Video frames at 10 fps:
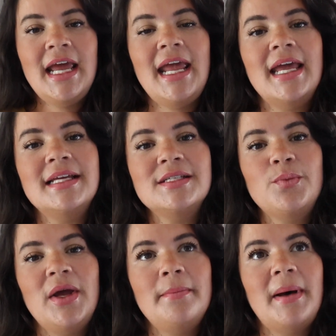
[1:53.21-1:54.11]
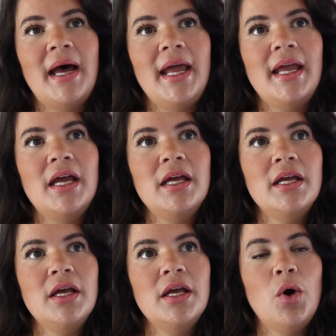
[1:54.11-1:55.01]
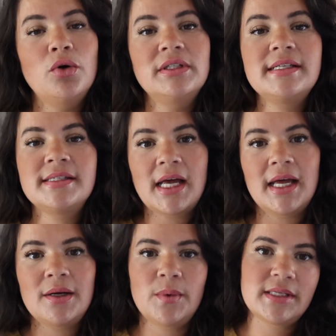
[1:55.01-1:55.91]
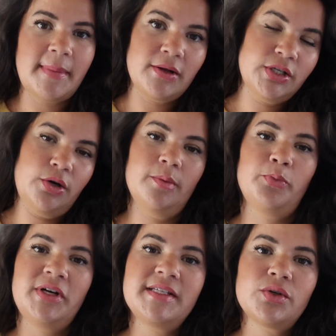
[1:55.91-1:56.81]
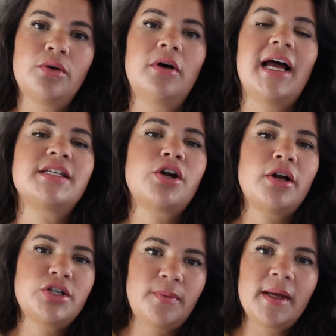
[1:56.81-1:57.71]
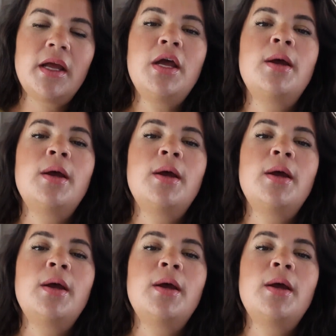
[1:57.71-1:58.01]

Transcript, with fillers: and when my oldest son was about to go to preschool, I started doing